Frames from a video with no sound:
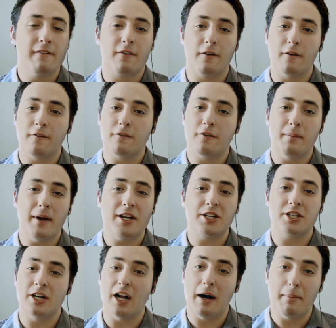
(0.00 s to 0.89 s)
For
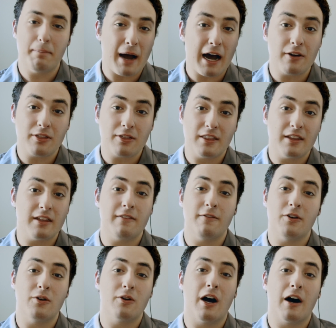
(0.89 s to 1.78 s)
information about the
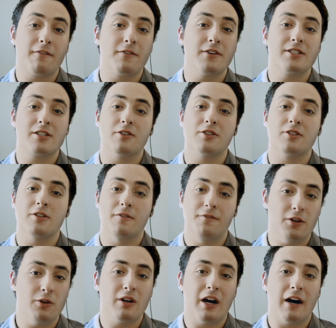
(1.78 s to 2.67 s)
View Conference, go to
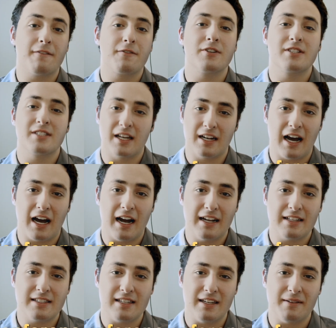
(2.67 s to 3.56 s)

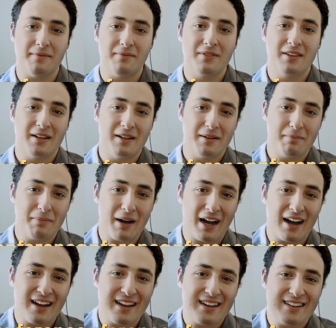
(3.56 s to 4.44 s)
viewconference.it.
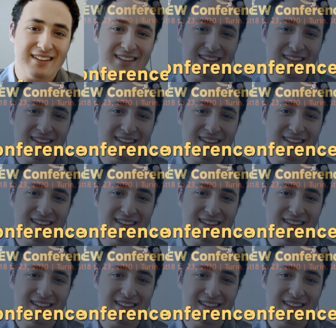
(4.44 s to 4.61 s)
Bye!